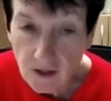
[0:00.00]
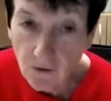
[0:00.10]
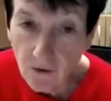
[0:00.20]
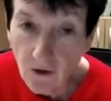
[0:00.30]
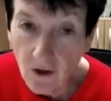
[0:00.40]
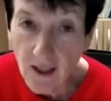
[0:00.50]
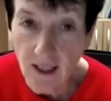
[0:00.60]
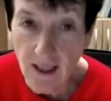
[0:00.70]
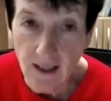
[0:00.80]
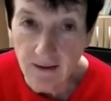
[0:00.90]
you all,
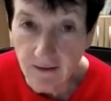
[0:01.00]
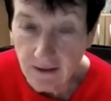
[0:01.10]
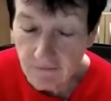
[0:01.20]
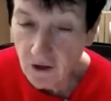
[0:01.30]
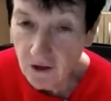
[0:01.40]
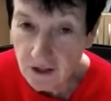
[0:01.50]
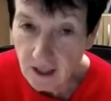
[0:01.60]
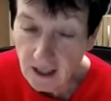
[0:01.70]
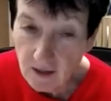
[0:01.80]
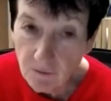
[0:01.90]
if not
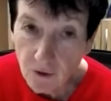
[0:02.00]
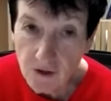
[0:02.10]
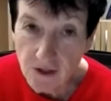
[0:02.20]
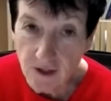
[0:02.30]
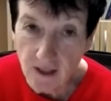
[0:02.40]
in person.